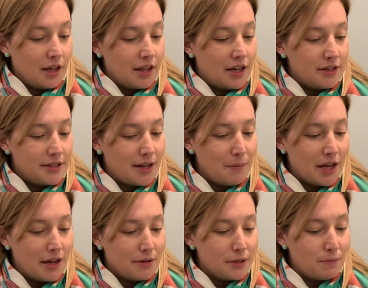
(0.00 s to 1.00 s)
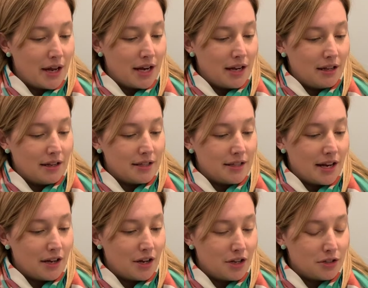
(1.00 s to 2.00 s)
There is something else meaningless that
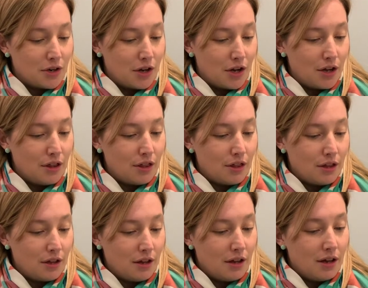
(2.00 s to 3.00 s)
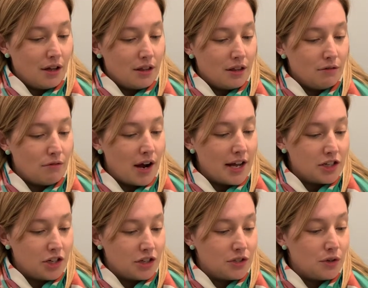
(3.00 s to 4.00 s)
occurs on earth. The
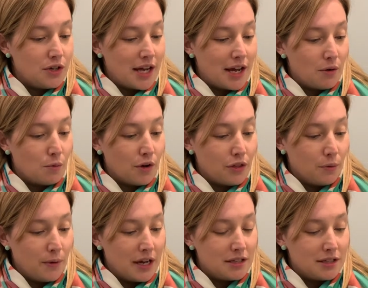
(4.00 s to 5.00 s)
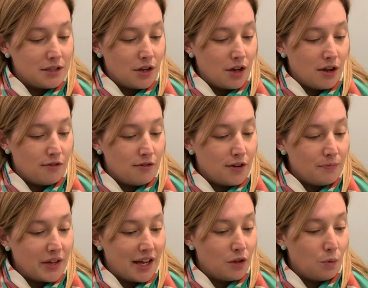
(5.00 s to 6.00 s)
righteous who get what the wicked deserve,
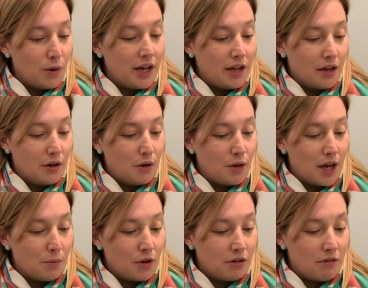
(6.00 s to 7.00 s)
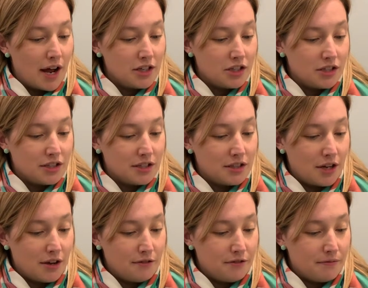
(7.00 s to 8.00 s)
and the wicked who get what the righteous
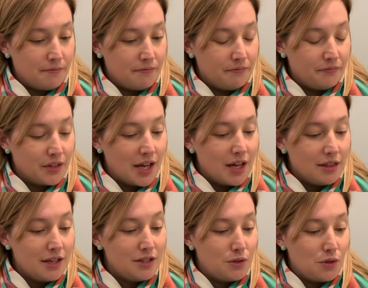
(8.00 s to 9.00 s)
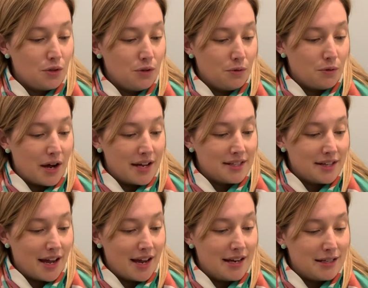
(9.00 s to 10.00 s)
deserve. This too, I
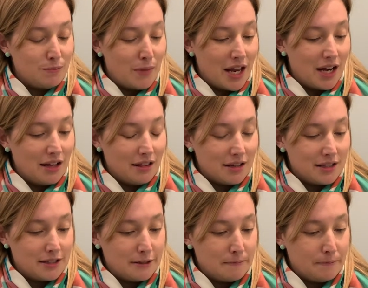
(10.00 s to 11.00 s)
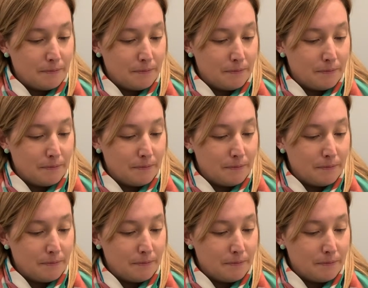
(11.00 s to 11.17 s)
say, is meaningless.